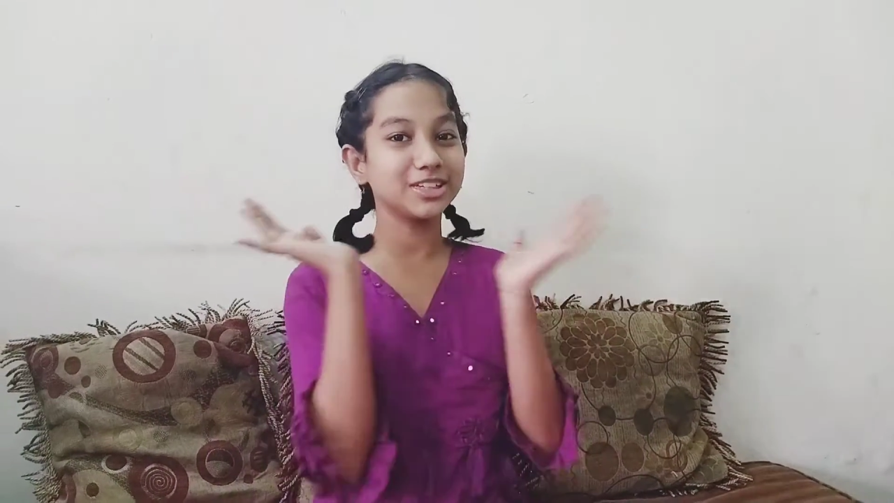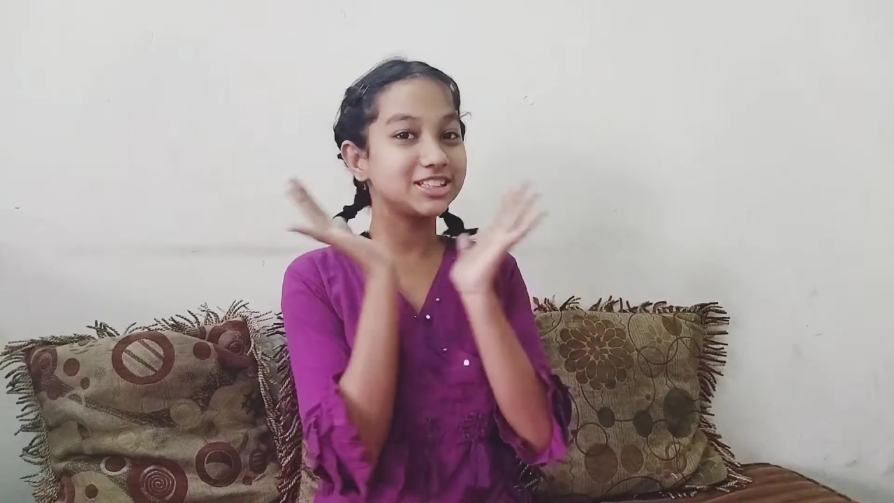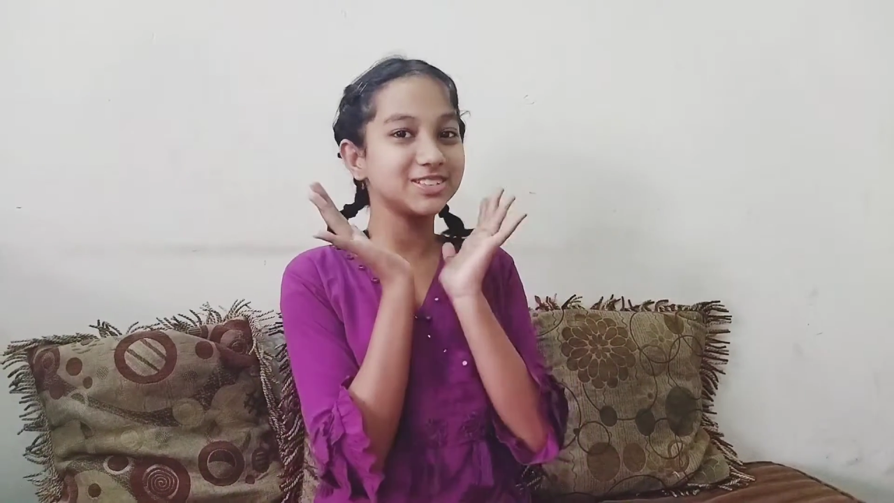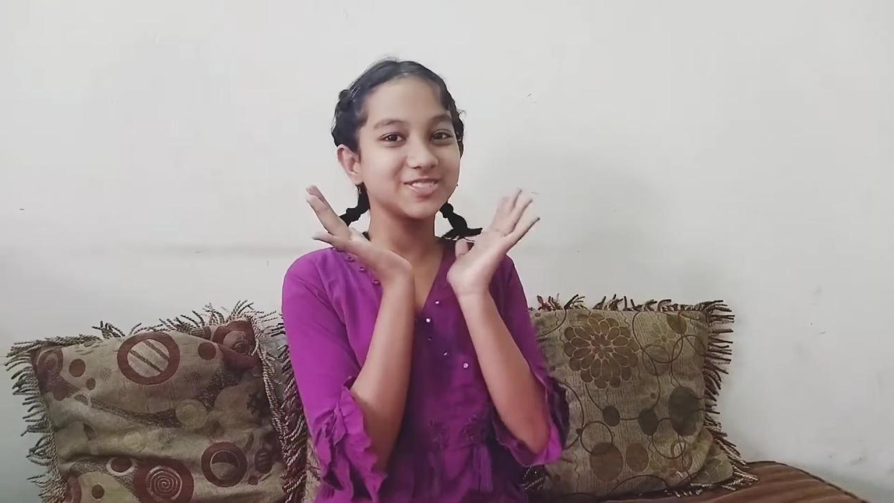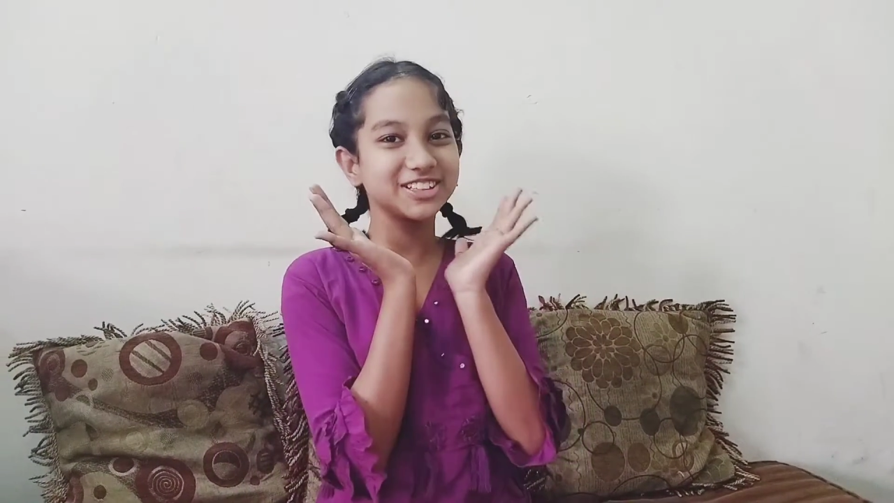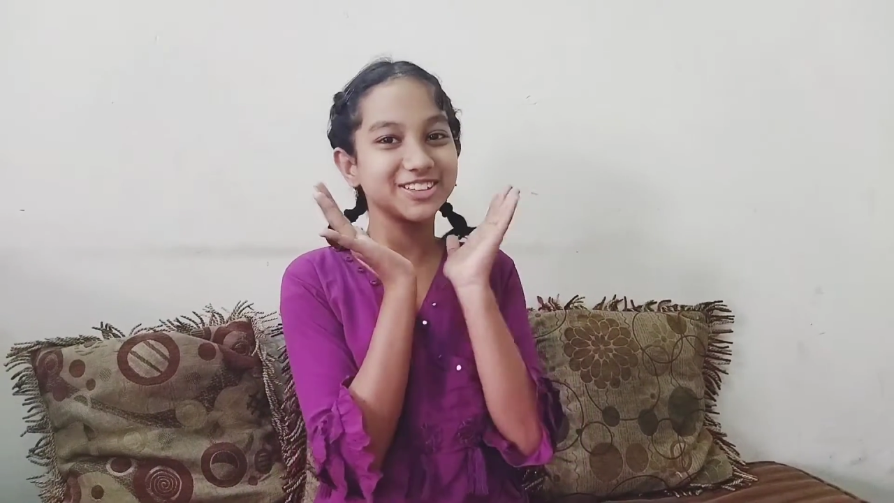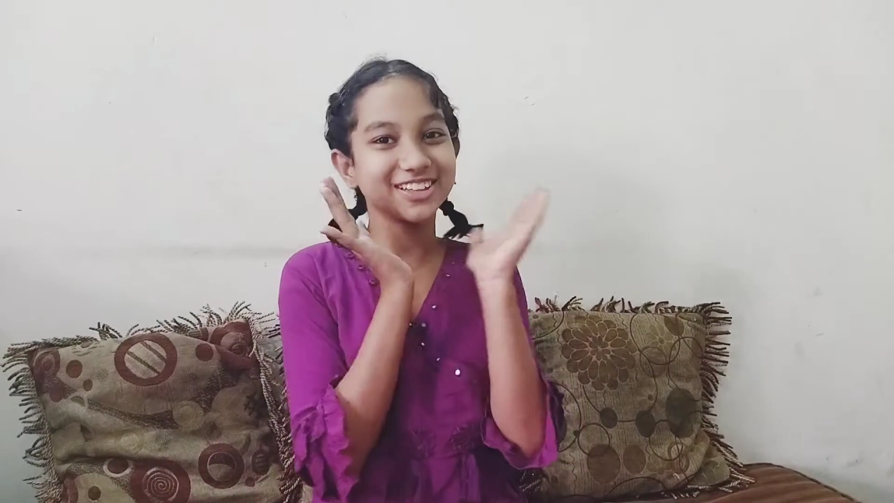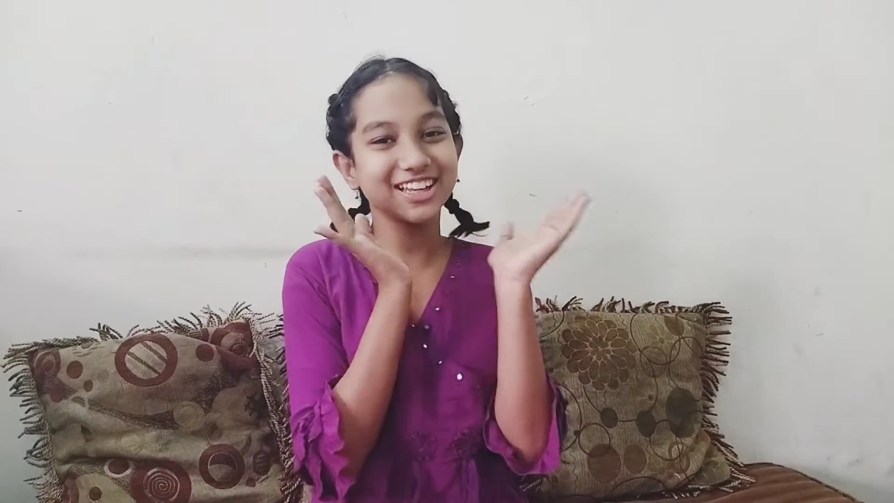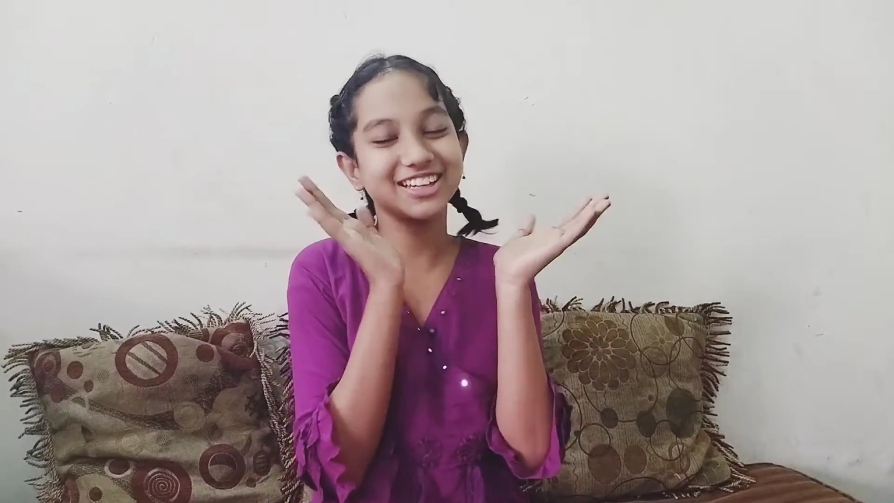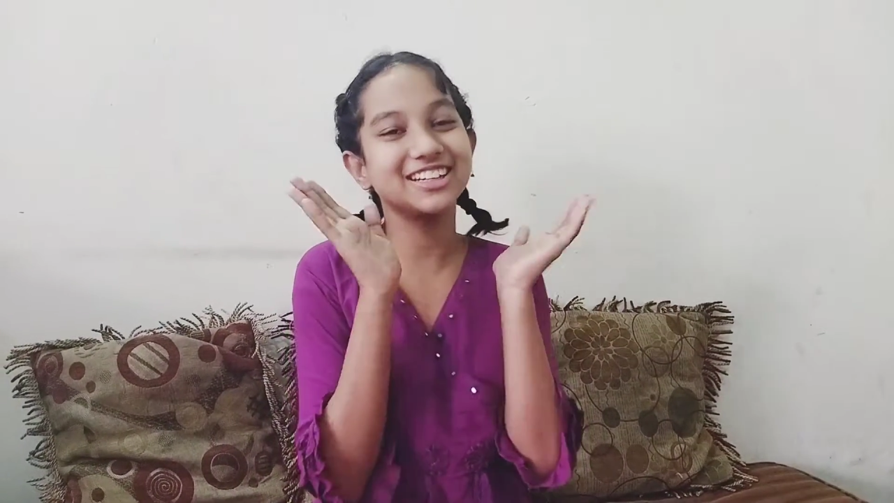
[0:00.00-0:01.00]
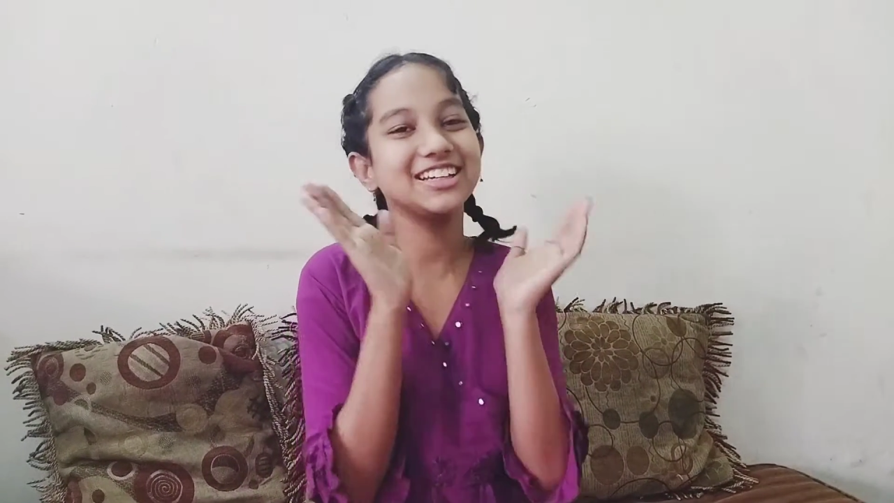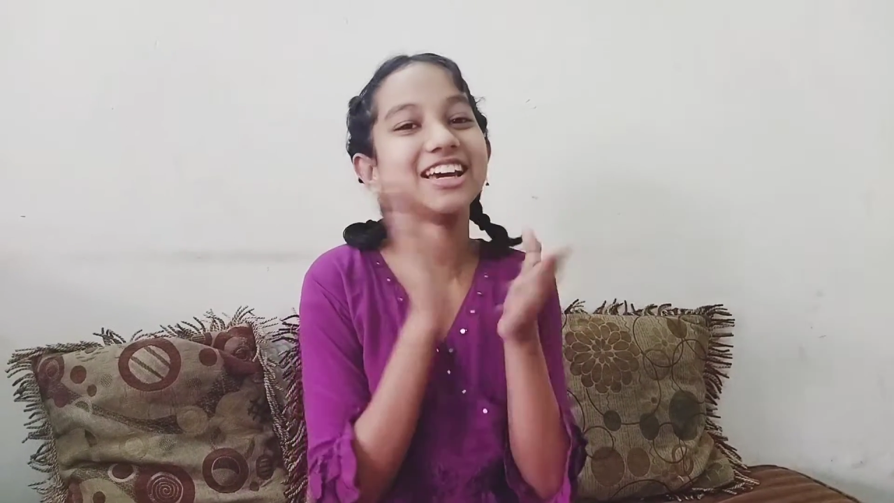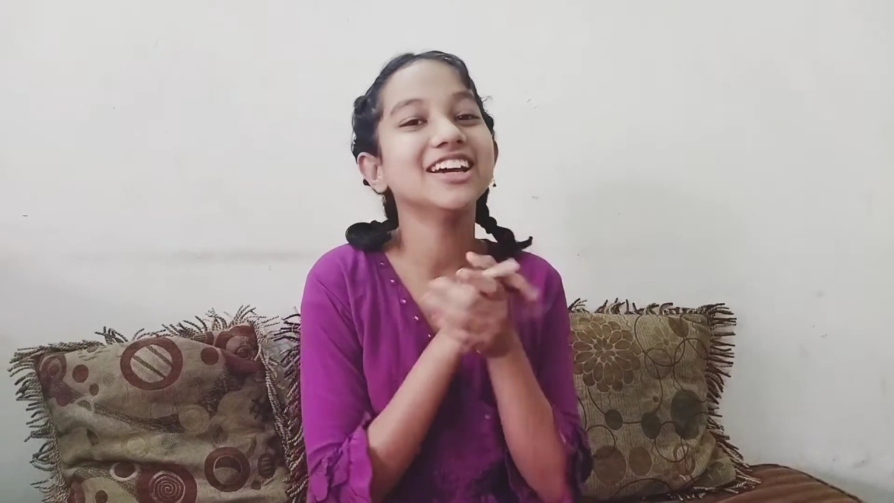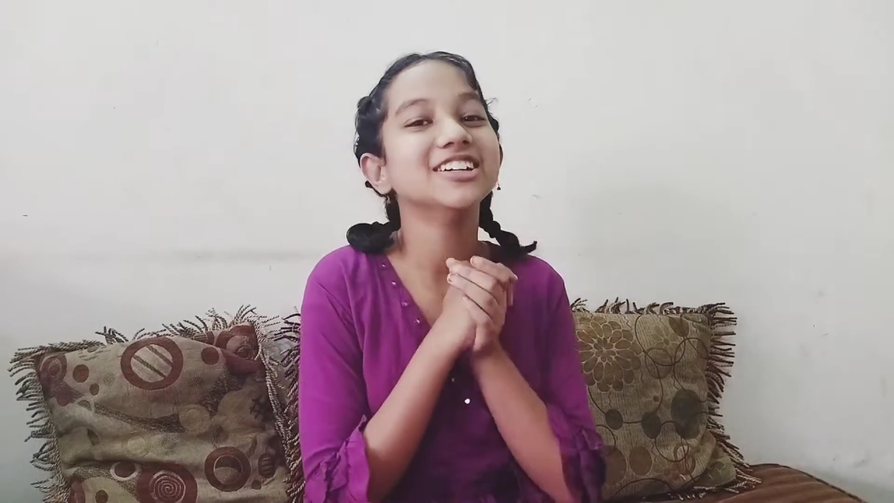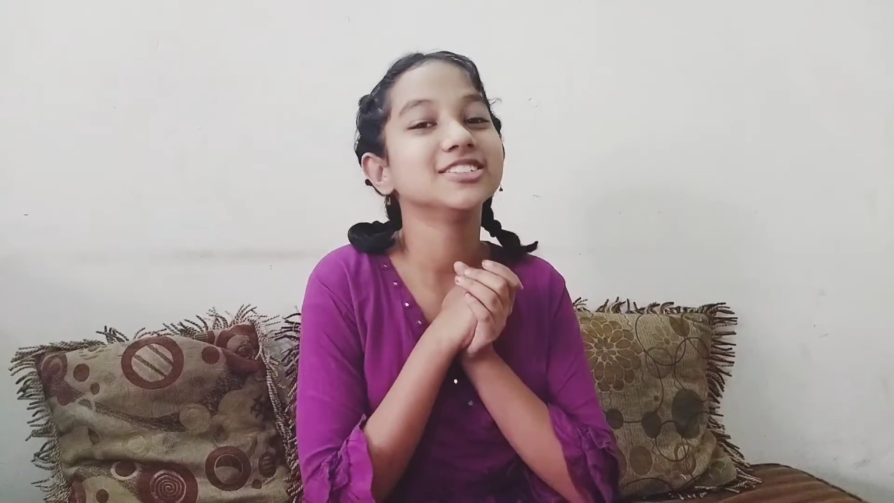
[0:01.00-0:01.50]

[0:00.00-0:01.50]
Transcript: It's me, Rosalie.